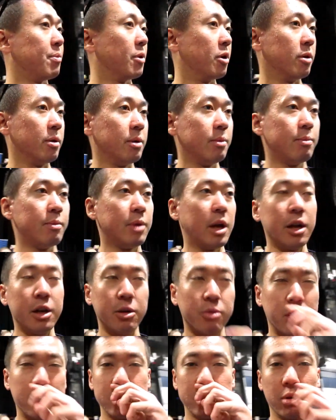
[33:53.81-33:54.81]
But
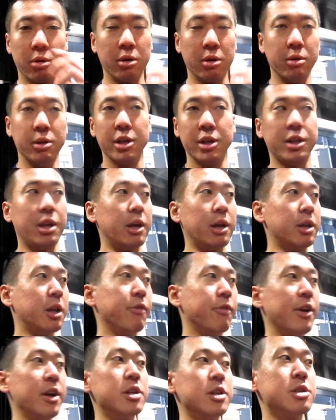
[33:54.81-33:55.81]
anyway, so uh, the, the
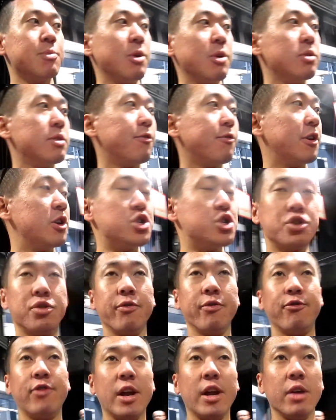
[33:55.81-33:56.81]
event is about to finish
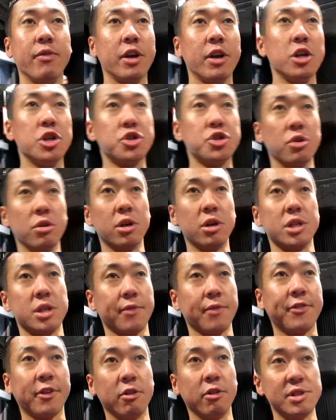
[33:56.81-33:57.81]
very, very soon because
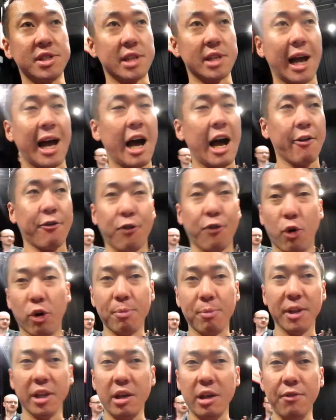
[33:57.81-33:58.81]
it closes at half four,
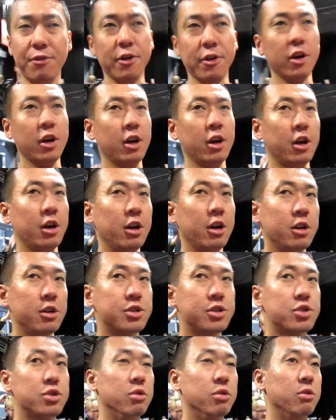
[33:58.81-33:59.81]
I believe.
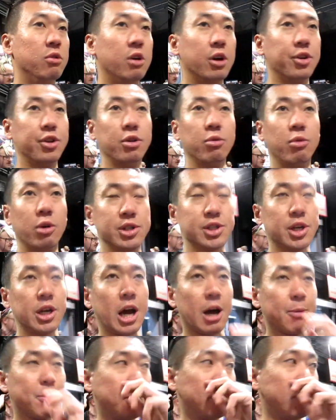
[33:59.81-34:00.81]
So I don't know what's going
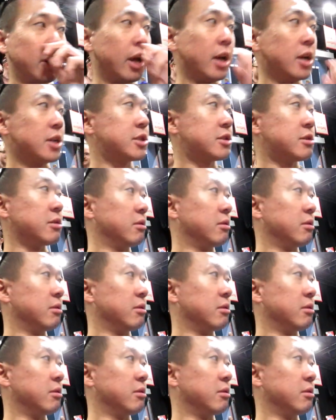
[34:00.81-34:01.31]
to happen next.